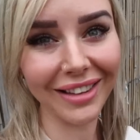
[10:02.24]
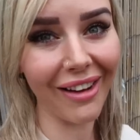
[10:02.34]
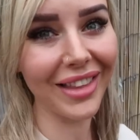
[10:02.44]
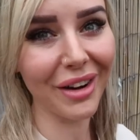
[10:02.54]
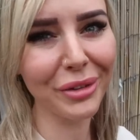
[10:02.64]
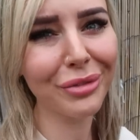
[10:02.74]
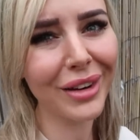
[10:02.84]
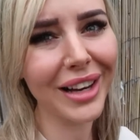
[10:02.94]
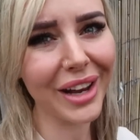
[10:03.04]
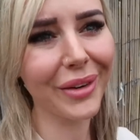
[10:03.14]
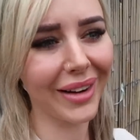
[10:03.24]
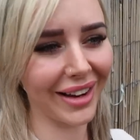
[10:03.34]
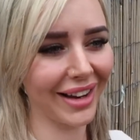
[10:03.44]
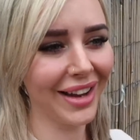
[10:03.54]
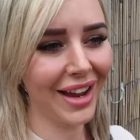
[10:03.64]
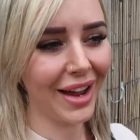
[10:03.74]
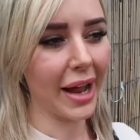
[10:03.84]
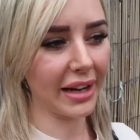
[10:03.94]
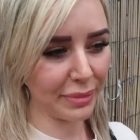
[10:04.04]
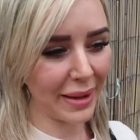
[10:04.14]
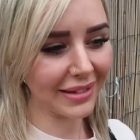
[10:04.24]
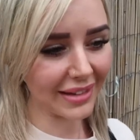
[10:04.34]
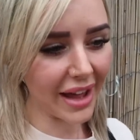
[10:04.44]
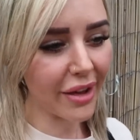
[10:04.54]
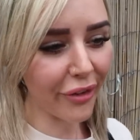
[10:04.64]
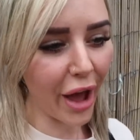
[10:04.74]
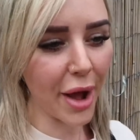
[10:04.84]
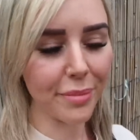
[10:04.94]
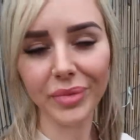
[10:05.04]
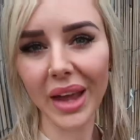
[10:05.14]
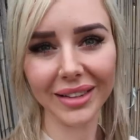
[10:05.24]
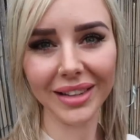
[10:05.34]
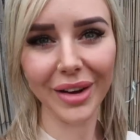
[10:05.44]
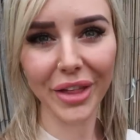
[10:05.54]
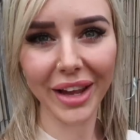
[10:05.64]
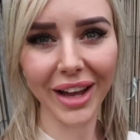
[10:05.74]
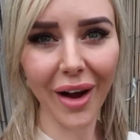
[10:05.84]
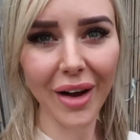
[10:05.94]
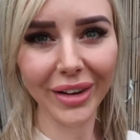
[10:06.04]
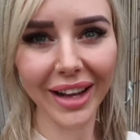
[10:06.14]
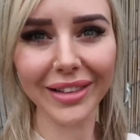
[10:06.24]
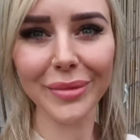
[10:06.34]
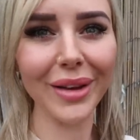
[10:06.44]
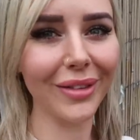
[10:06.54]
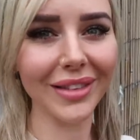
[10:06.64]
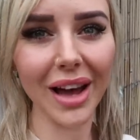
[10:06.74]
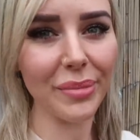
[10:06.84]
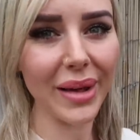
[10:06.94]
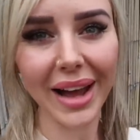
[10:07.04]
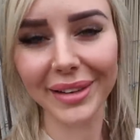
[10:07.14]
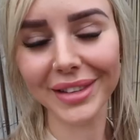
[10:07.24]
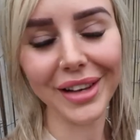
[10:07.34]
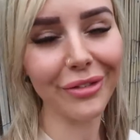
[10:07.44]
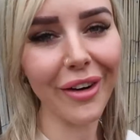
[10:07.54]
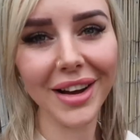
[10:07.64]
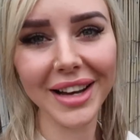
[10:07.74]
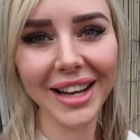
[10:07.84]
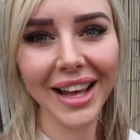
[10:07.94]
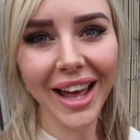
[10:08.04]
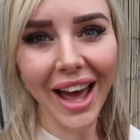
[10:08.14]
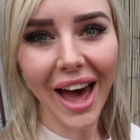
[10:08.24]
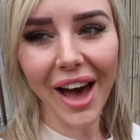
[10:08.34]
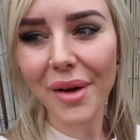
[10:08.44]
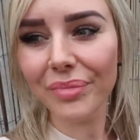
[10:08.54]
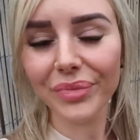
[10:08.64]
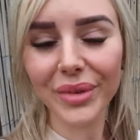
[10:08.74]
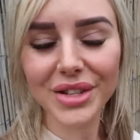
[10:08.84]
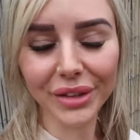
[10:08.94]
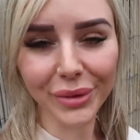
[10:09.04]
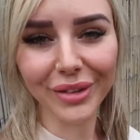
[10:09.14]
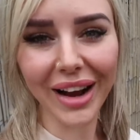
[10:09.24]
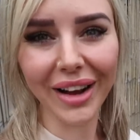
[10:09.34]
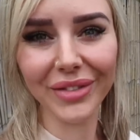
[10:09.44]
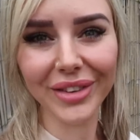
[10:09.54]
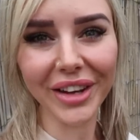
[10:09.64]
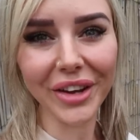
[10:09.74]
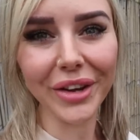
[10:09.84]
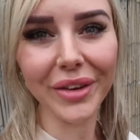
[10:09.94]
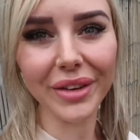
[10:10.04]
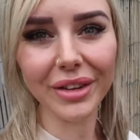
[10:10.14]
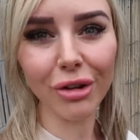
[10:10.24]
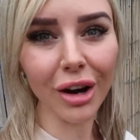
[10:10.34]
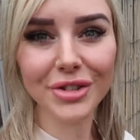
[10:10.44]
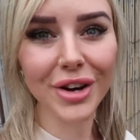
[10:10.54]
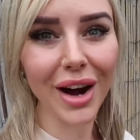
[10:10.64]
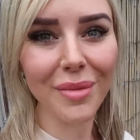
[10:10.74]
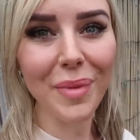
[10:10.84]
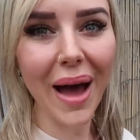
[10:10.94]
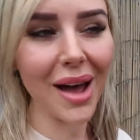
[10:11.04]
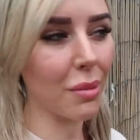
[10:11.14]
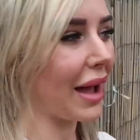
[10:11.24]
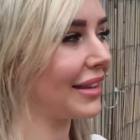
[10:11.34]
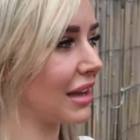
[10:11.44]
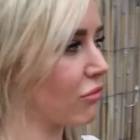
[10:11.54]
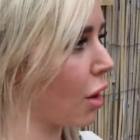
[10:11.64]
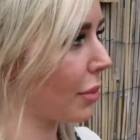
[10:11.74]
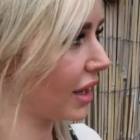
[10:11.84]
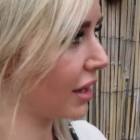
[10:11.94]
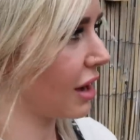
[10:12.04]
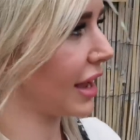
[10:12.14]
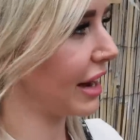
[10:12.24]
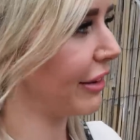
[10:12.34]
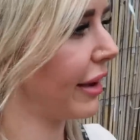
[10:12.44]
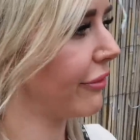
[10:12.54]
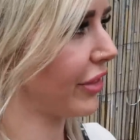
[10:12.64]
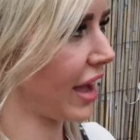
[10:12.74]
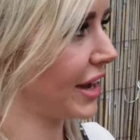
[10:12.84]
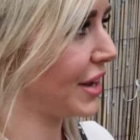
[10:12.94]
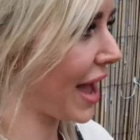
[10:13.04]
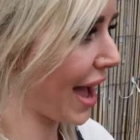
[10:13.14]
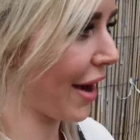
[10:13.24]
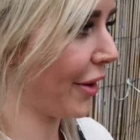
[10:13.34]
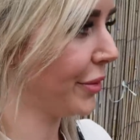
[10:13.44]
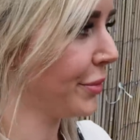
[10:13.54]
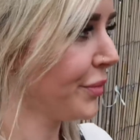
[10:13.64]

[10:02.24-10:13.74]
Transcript: Like, that was really quite expensive. Um, next time I think I'll have a kids meal, because that'll be absolutely fine. Um, we just walked round to Croc Drop, and um, Pacey and Rob are going to go get in line for that now.